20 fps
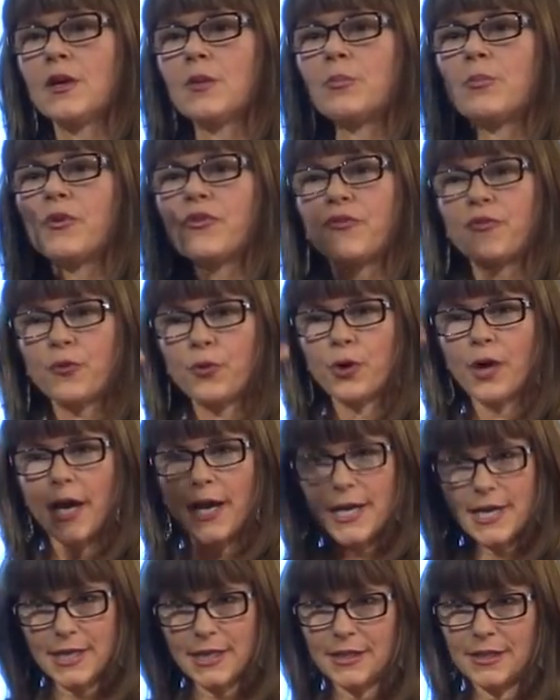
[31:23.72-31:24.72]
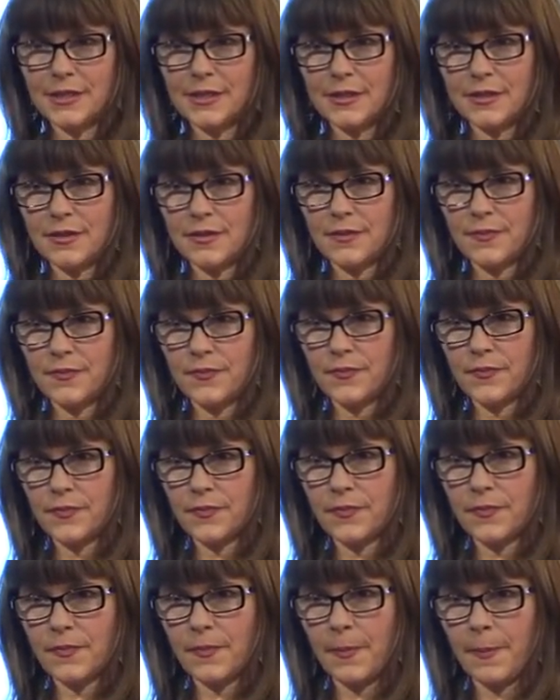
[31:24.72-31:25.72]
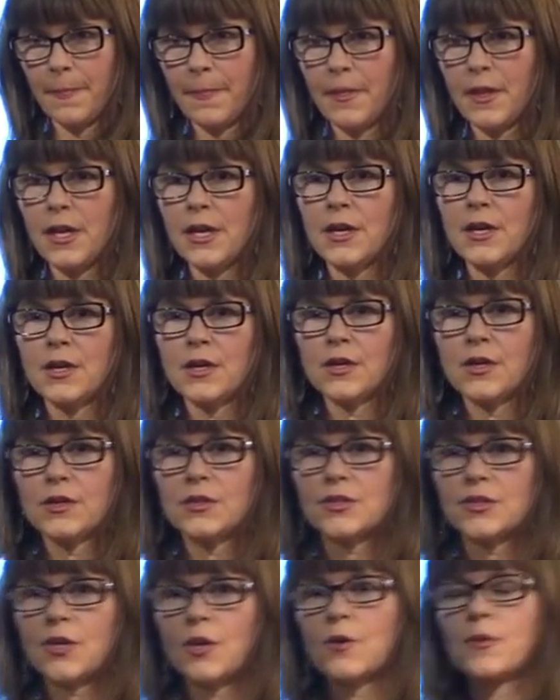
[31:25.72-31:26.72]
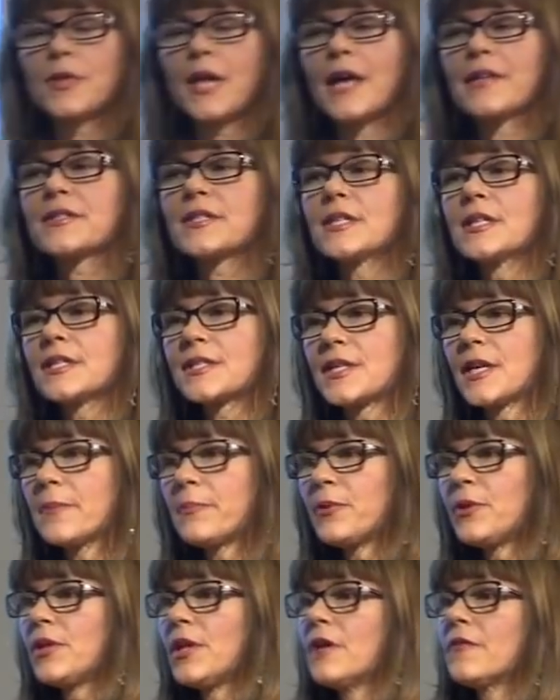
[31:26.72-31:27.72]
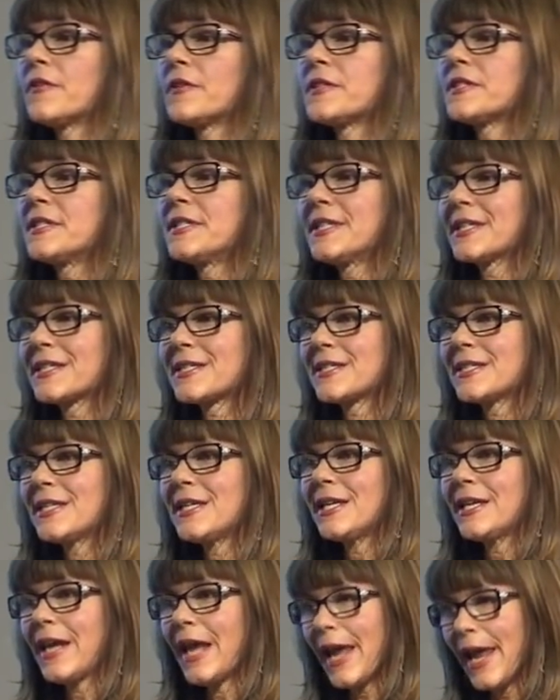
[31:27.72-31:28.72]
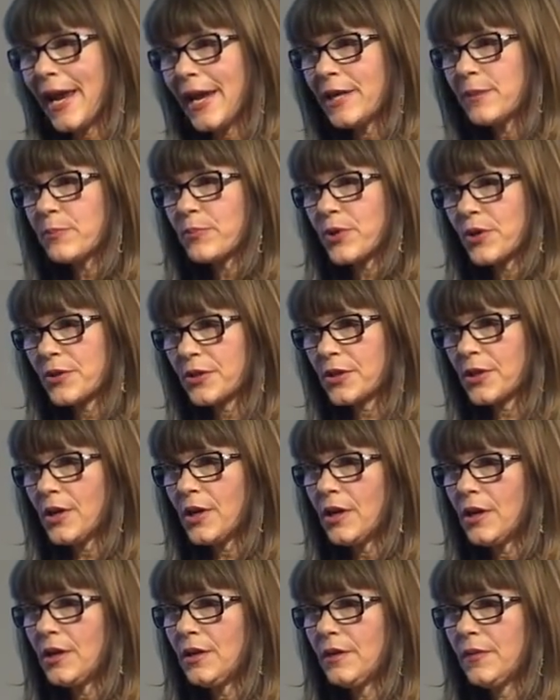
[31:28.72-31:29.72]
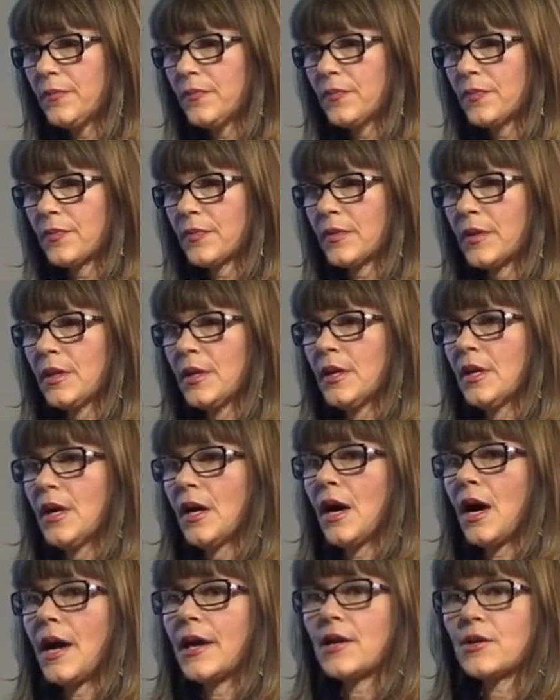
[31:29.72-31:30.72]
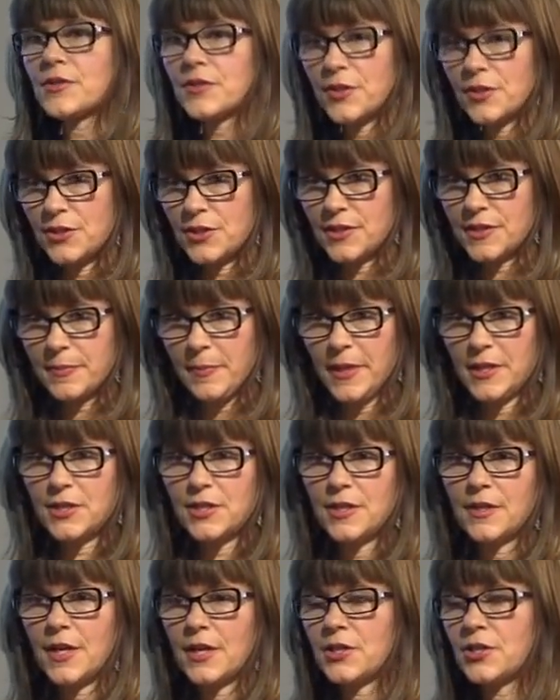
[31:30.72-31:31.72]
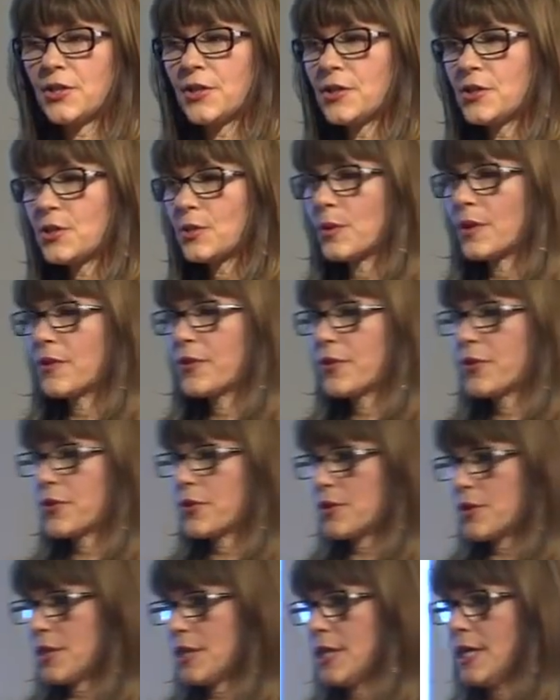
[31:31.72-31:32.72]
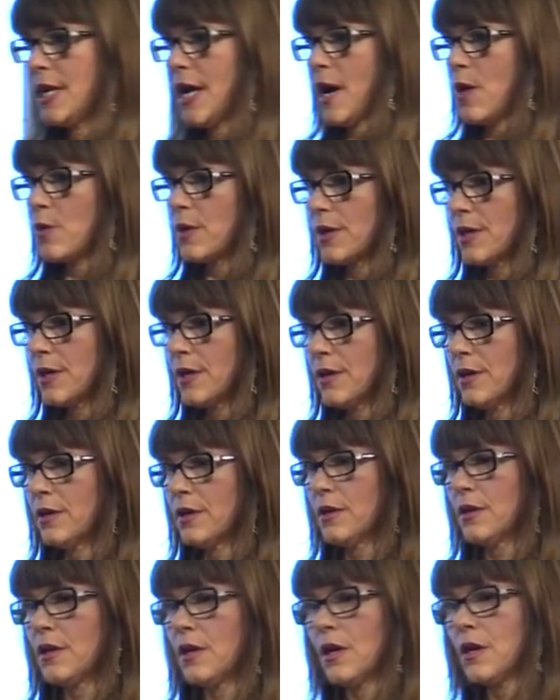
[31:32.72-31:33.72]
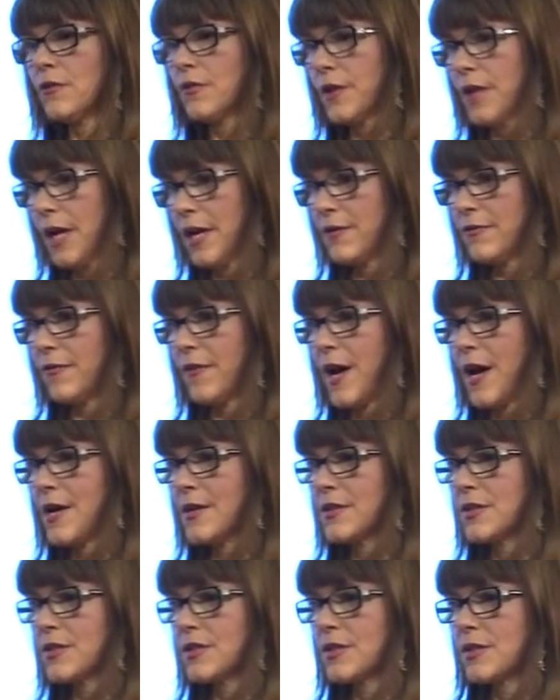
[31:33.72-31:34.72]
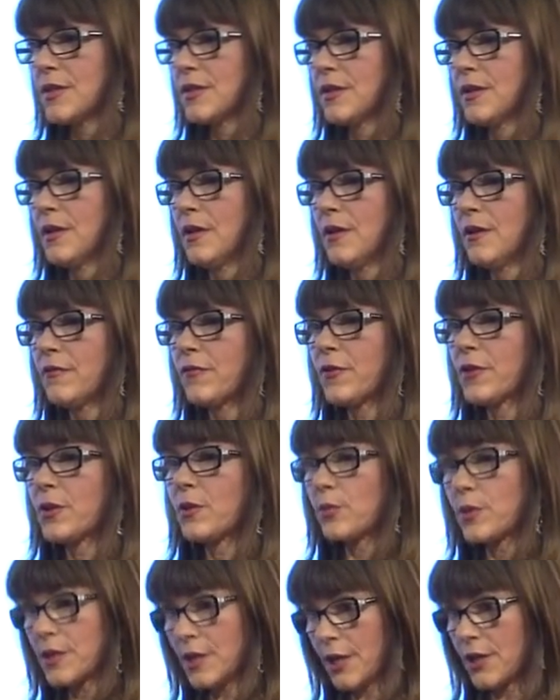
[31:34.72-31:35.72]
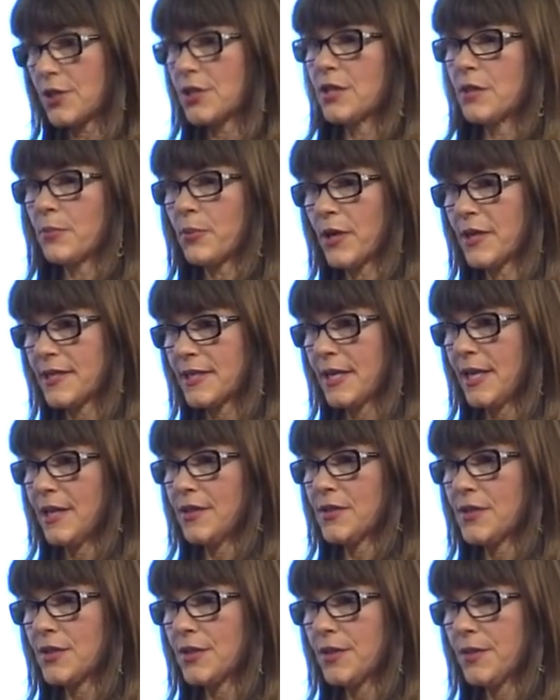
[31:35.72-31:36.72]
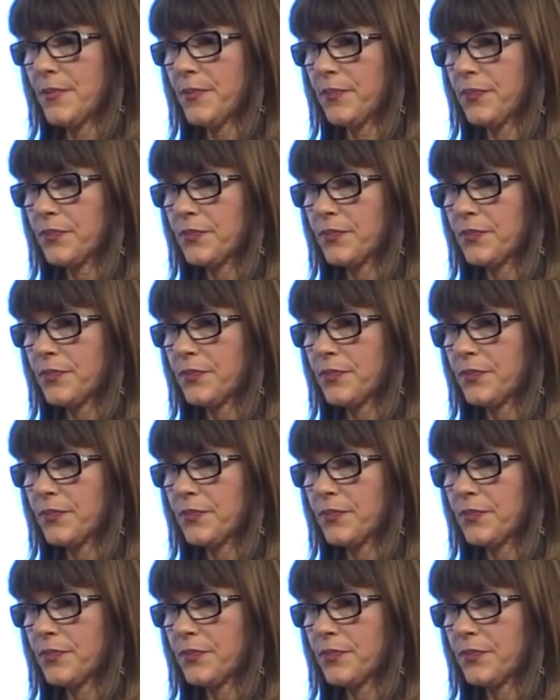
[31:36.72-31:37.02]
before I eat. So that's an example of a 16-8 protocol. I also just mentioned that you can do a 13-hour overnight fast for the reduction of breast cancer.